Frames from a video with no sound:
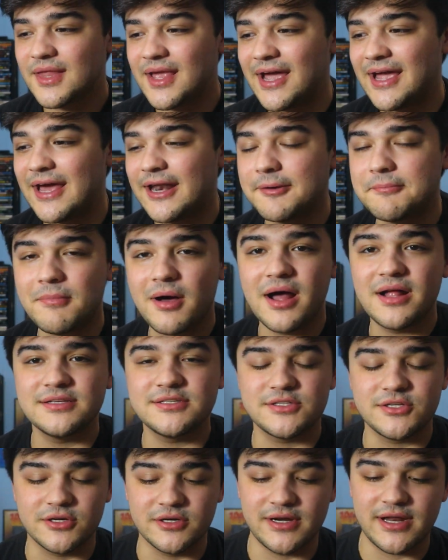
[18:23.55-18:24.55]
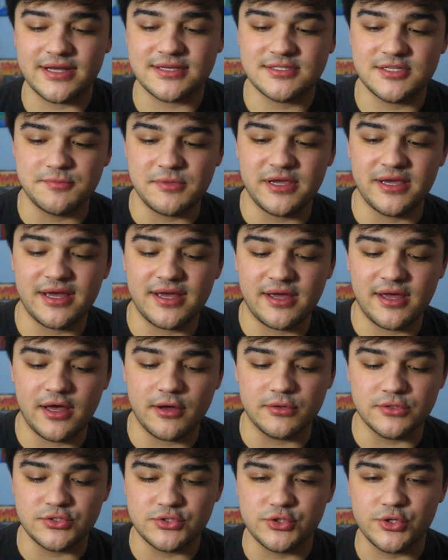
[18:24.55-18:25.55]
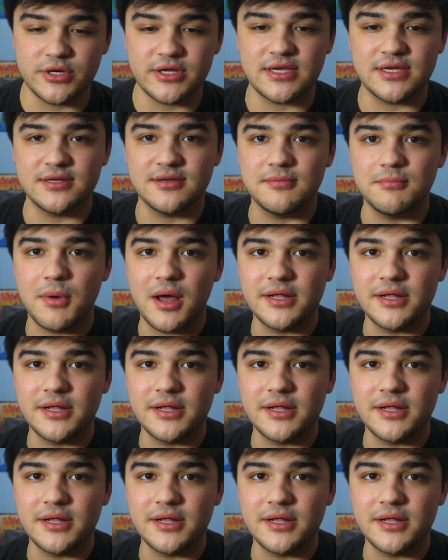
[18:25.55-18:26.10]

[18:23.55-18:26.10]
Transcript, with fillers: I had a Monster next to me. I, I was drinking